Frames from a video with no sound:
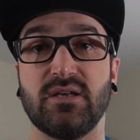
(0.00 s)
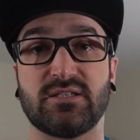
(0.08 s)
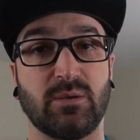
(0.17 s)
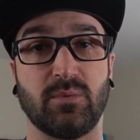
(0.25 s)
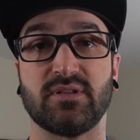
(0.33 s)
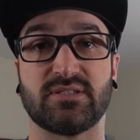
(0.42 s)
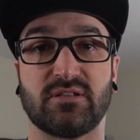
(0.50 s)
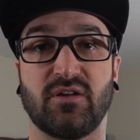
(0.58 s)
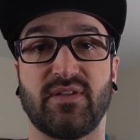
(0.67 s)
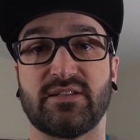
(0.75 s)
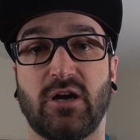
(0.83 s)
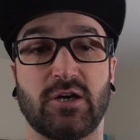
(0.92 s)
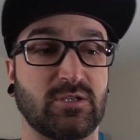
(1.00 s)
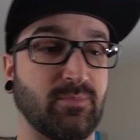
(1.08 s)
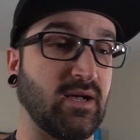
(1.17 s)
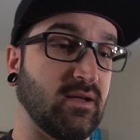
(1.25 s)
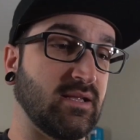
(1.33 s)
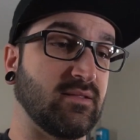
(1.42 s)
some of the stuff they talked
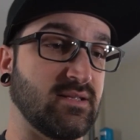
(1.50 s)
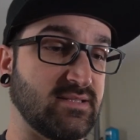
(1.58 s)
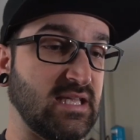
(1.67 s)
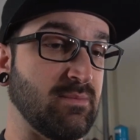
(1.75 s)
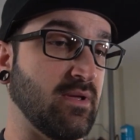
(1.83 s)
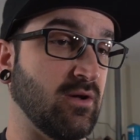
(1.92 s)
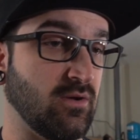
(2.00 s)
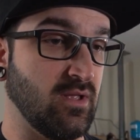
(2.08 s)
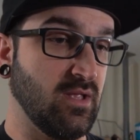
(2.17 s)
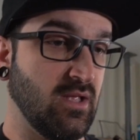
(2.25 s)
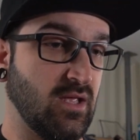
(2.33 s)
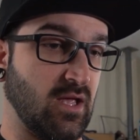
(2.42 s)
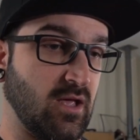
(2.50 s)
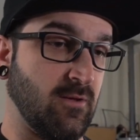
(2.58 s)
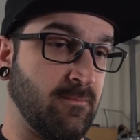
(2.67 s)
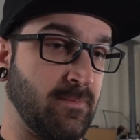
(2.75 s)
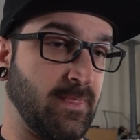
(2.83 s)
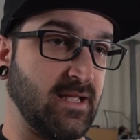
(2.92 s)
about in this email.
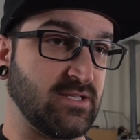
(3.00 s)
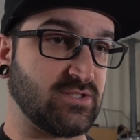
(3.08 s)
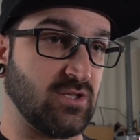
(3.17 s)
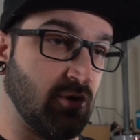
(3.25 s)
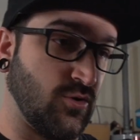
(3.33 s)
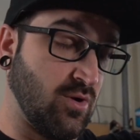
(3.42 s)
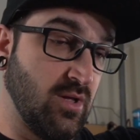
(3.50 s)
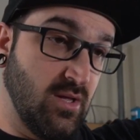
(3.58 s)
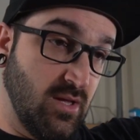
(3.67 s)
And so,